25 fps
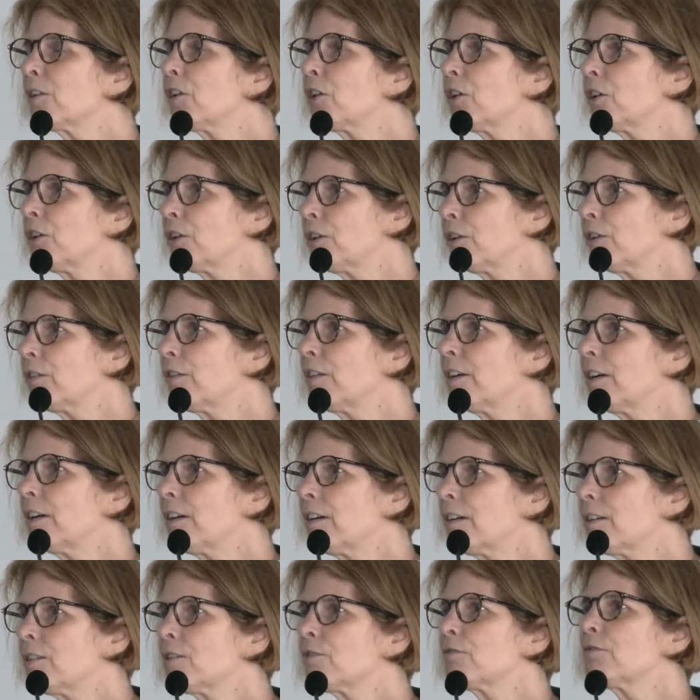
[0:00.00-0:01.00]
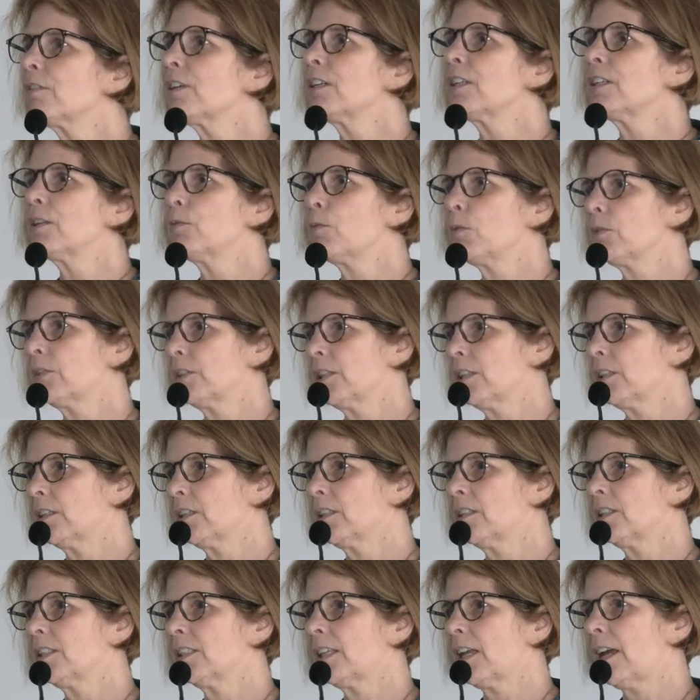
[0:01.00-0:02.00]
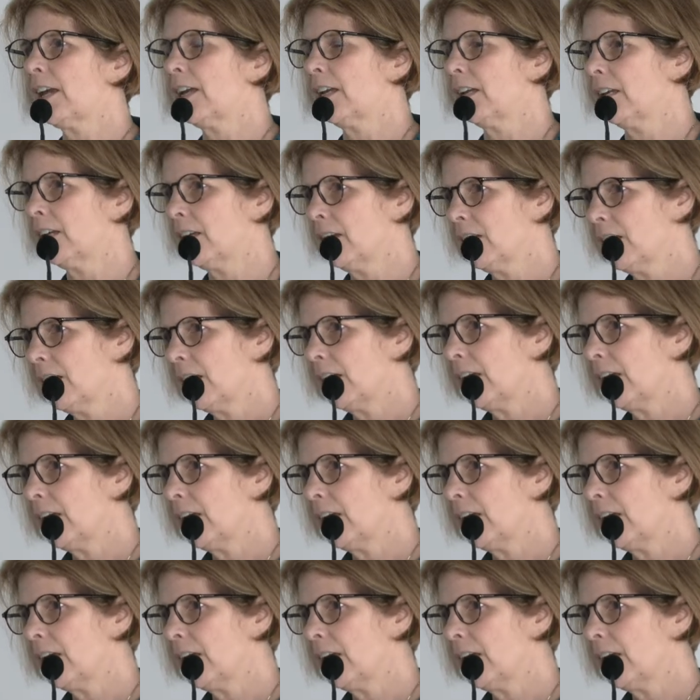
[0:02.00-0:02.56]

curious, really wanting to stay